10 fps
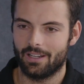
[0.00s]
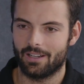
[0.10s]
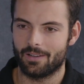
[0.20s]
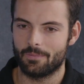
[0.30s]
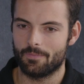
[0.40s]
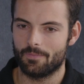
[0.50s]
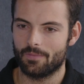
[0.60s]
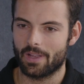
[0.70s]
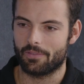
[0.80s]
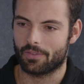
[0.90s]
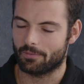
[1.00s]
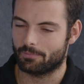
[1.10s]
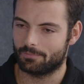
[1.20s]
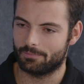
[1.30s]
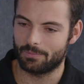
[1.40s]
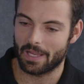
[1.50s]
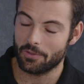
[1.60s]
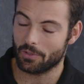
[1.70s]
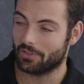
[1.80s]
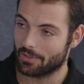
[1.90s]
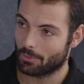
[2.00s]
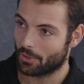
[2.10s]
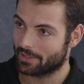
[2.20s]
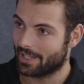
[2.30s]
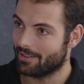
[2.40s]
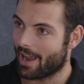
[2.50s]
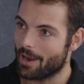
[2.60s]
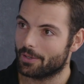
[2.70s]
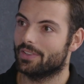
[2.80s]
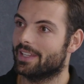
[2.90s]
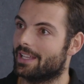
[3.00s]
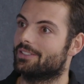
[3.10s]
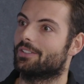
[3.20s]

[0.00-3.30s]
um, if they're interested in the product now, how can they get in